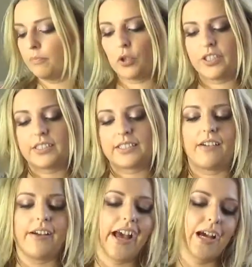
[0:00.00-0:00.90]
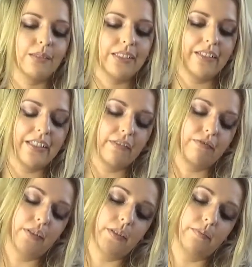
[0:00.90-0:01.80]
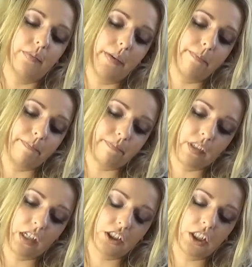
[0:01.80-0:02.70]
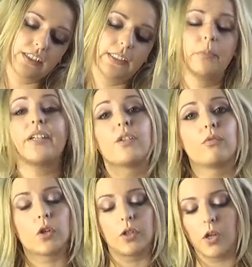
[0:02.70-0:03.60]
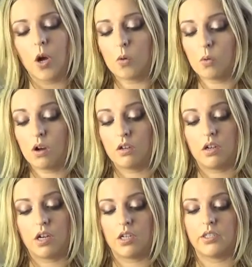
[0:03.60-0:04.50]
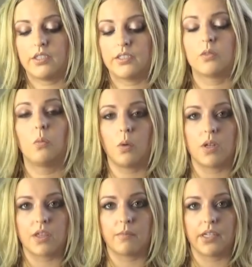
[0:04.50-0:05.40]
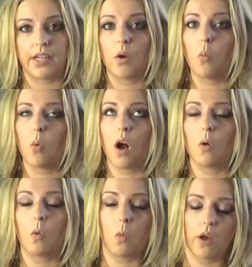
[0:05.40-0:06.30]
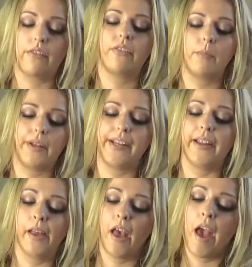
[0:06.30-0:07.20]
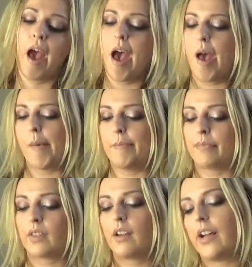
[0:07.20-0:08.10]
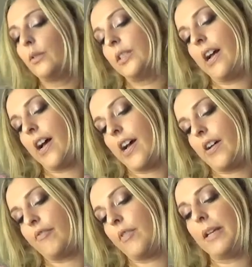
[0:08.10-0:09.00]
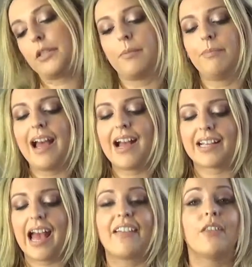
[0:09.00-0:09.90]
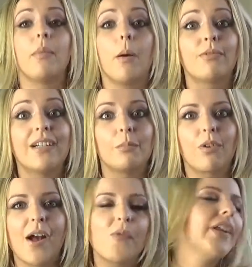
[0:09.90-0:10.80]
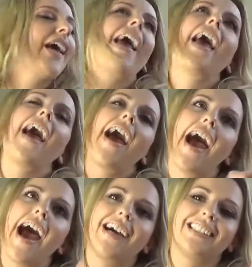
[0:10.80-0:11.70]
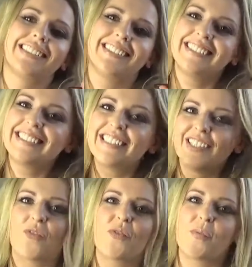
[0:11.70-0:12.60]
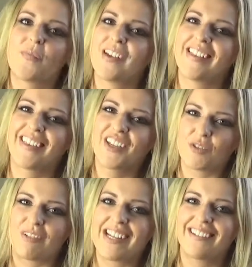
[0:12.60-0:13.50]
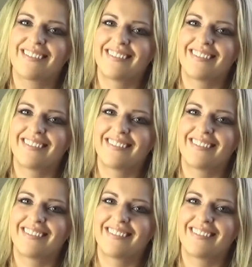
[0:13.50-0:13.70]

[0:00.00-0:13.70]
products I absolutely love from Charlotte Tilbury are the Rock and Khol eyeliners. Well worth the money. Well worth the money. I have the Bedroom Black and the Barbarella Brown, and I just love them. I think they're great.